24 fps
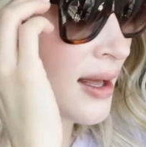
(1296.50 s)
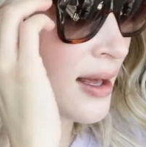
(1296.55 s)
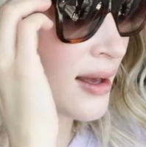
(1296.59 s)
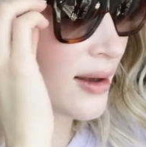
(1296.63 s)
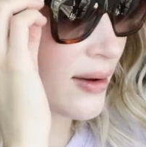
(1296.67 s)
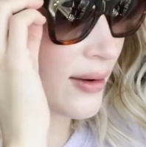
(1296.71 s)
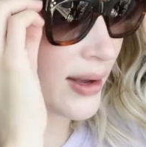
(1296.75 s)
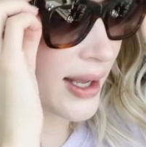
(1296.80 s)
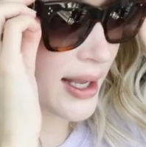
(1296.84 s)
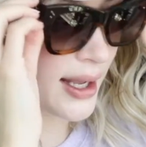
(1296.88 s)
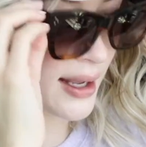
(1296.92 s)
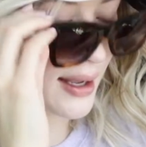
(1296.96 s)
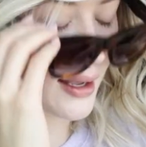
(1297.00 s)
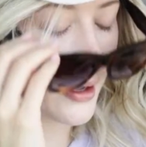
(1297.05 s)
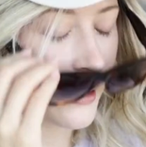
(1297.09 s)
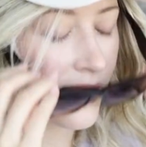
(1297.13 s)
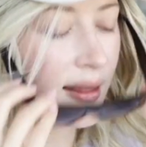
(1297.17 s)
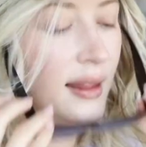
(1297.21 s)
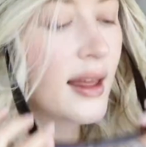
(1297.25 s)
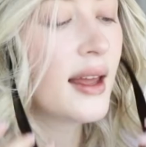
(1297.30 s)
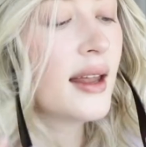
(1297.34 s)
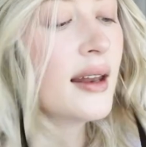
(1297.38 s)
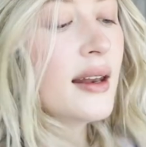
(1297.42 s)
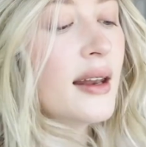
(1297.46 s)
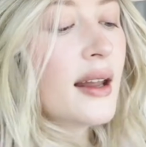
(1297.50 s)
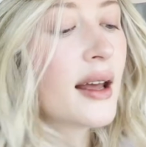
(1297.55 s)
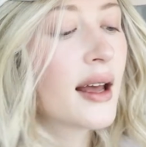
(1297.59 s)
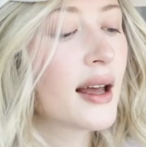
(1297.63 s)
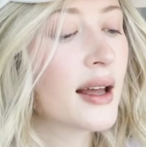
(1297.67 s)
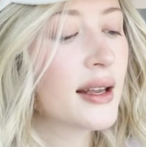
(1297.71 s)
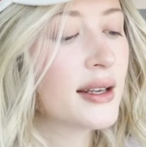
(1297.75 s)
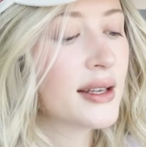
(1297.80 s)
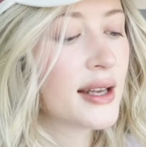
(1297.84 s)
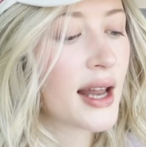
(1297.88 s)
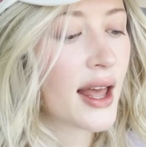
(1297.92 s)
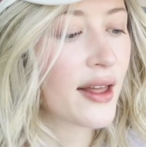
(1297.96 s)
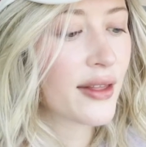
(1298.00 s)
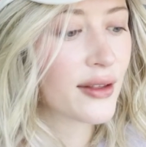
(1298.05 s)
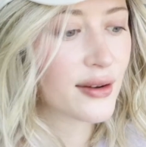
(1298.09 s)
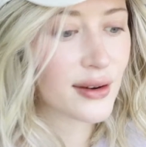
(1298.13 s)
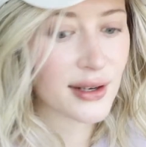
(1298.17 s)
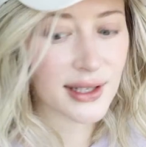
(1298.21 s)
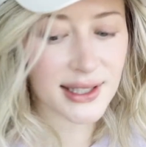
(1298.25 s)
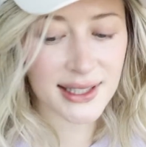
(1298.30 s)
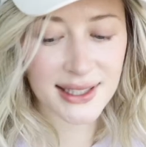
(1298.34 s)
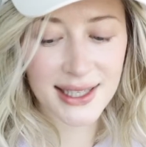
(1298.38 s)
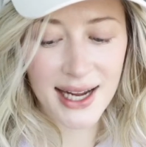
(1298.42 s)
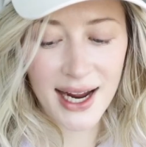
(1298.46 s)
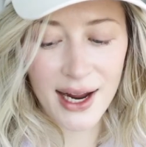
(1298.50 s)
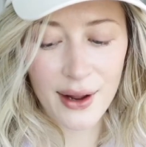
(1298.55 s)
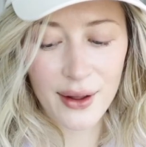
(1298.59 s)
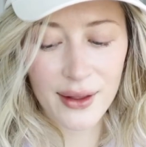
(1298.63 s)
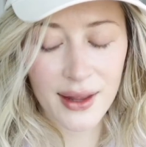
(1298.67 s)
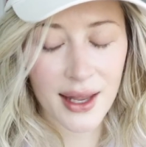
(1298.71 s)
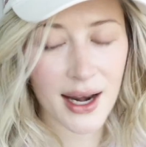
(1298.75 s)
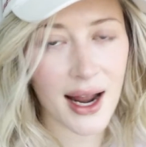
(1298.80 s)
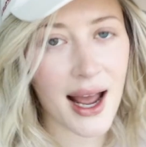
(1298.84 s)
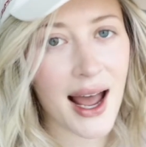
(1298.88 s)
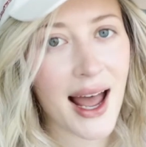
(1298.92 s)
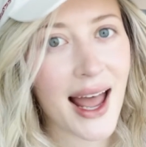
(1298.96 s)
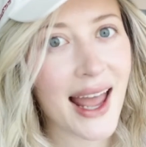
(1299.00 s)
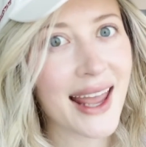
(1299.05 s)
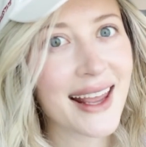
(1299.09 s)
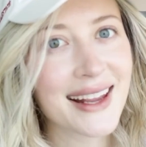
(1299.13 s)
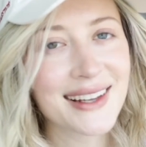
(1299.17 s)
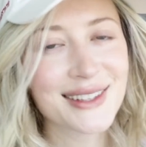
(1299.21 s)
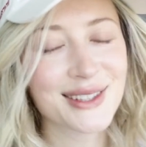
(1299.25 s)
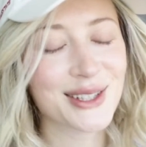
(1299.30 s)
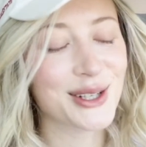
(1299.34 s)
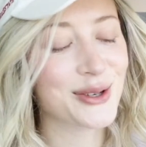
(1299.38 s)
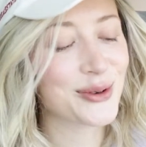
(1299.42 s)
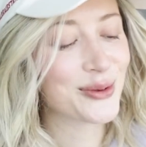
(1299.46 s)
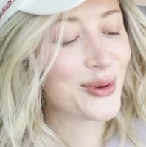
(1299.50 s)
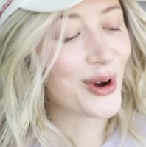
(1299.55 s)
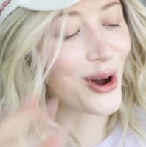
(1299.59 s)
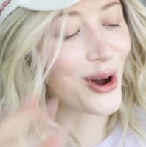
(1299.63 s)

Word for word: Okay, and then another style that I do